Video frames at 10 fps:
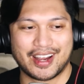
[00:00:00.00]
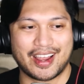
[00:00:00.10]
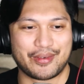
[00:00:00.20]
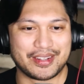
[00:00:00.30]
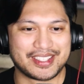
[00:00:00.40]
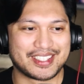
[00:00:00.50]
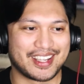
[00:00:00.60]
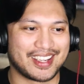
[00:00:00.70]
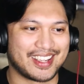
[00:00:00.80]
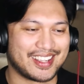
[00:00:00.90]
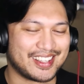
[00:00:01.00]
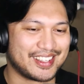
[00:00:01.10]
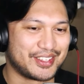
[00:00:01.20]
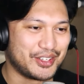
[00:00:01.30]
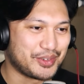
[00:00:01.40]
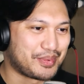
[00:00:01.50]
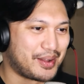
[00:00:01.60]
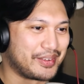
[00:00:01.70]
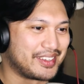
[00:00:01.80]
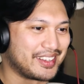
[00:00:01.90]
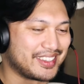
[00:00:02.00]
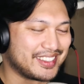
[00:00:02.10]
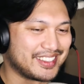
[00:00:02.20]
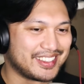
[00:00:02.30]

I would say you should probably take the.